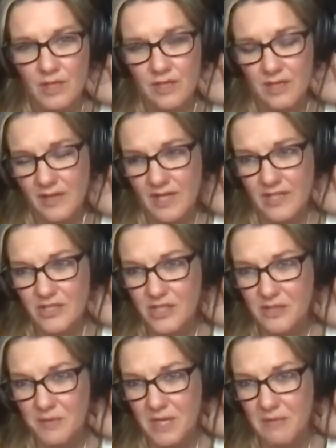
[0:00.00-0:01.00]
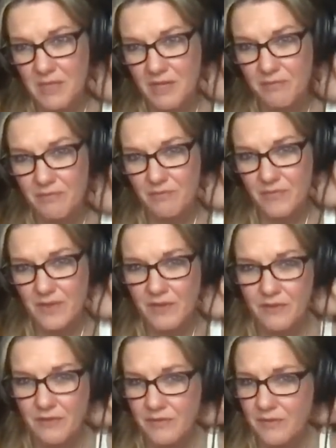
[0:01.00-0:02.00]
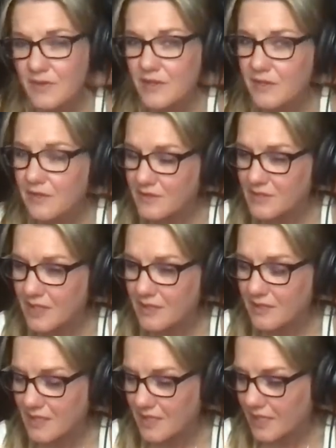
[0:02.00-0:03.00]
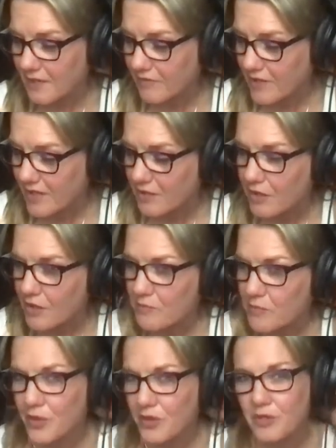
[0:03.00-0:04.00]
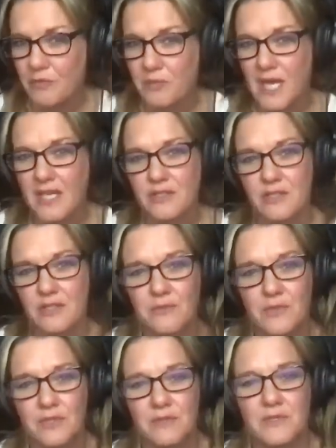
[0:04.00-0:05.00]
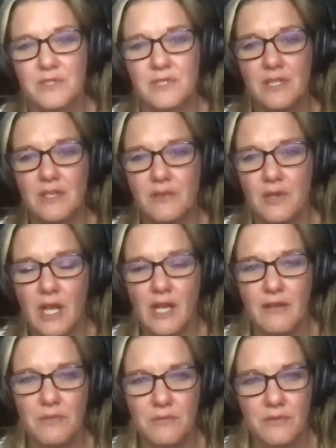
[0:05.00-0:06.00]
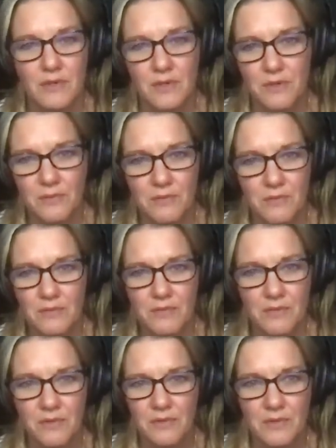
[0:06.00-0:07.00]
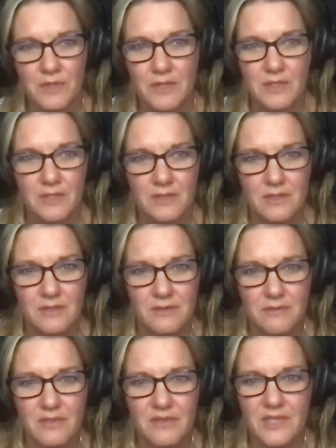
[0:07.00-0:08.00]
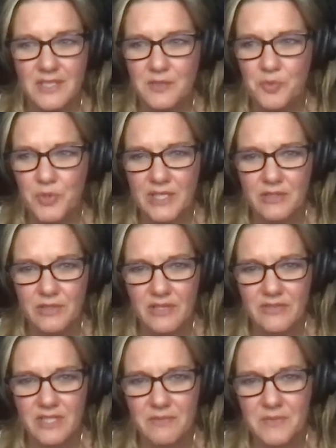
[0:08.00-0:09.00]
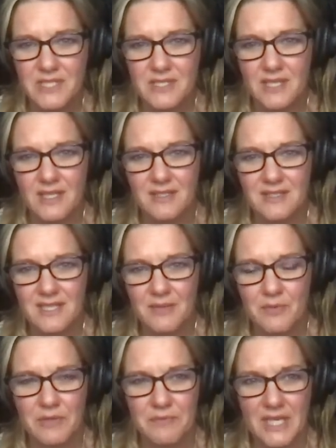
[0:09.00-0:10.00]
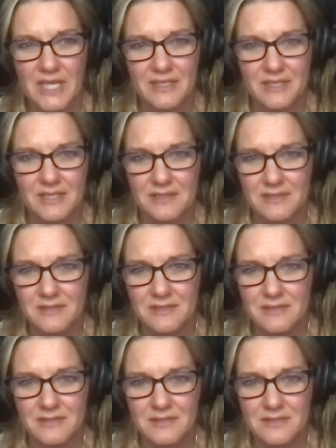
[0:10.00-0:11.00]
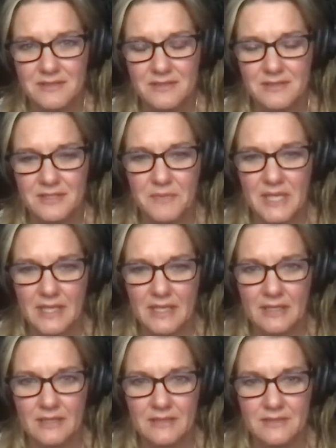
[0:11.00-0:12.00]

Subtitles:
and then it just made me suddenly have like more compassion where I'm just like, I don't know. What if his brain drives him insane the same way mine does to me?